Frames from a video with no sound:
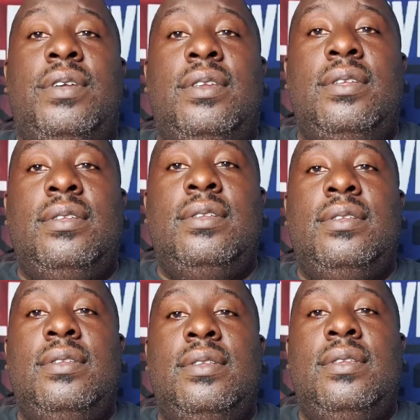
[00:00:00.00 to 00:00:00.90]
it.
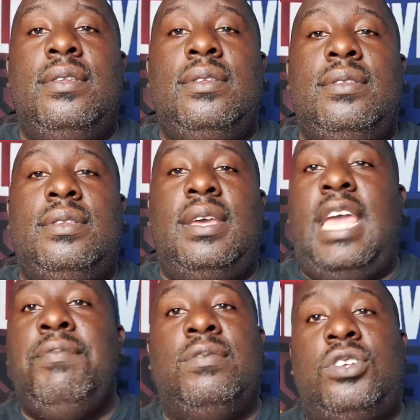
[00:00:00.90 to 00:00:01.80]
They
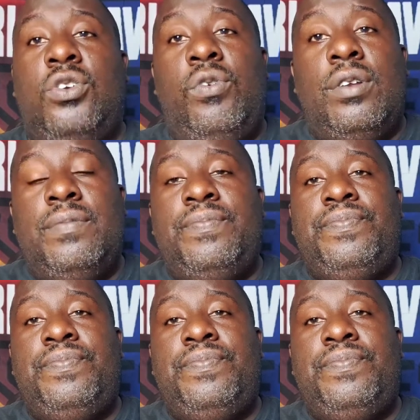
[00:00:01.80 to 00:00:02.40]
came up short.